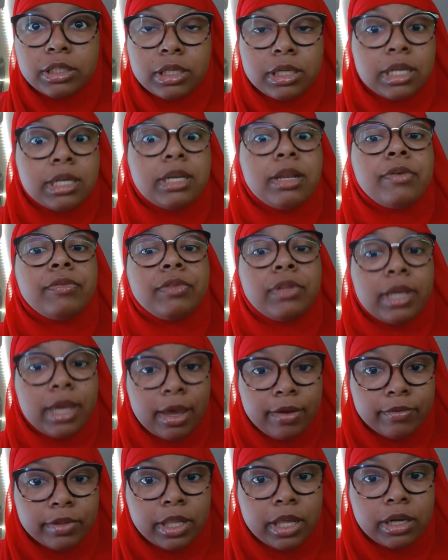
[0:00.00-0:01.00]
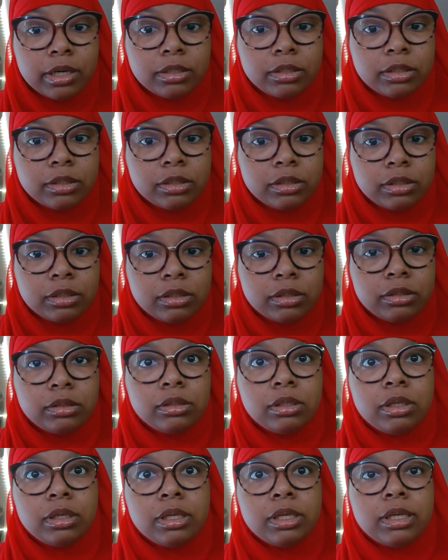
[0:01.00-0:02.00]
They definitely have a lot of
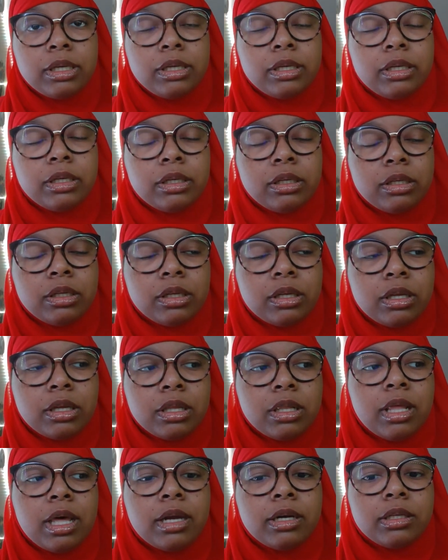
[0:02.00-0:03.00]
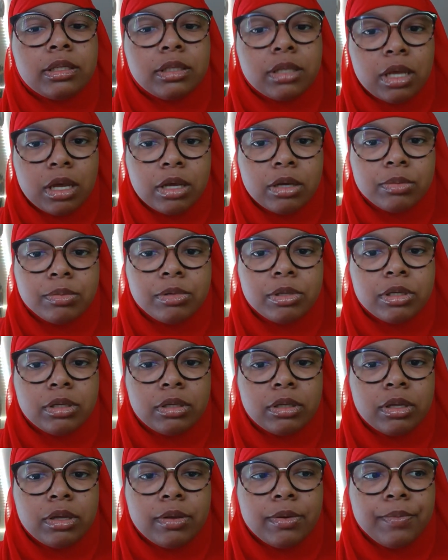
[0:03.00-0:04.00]
subbed.
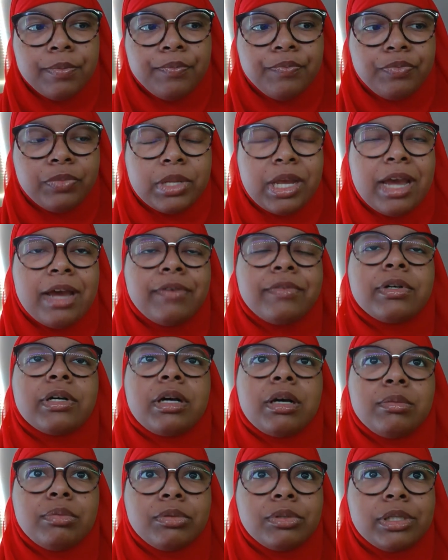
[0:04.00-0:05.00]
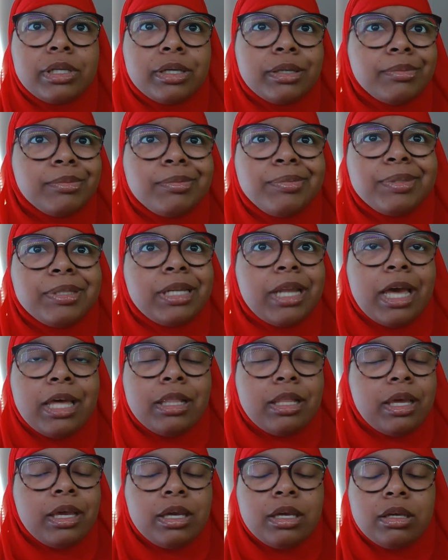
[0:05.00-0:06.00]
They have a couple dubbed, but not
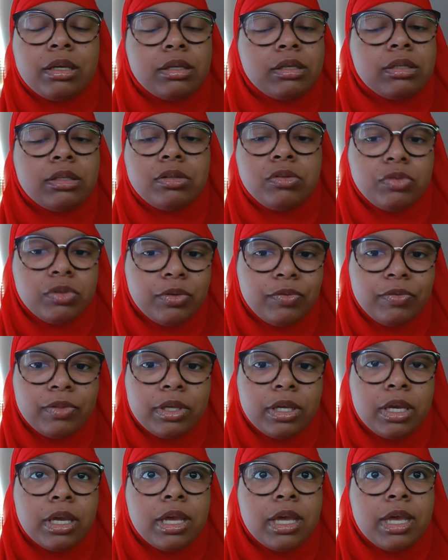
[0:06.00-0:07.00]
like exclusively.